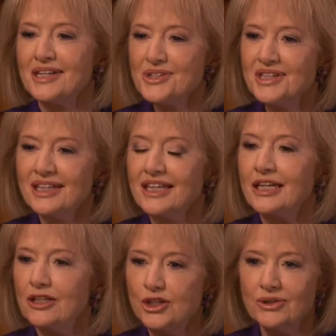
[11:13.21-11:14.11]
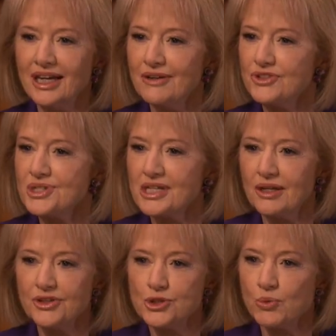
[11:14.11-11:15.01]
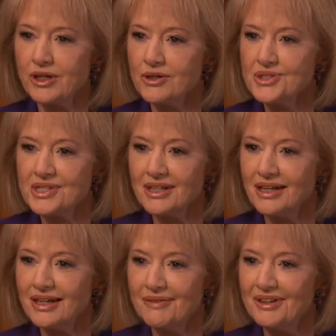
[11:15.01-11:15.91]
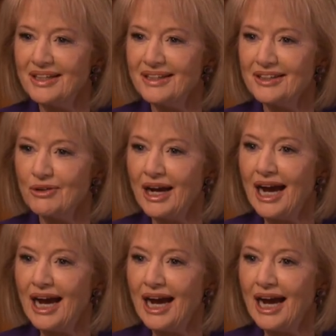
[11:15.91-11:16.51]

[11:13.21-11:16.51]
Doesn't it kill you to have to sell these winners? I mean, uh, you know,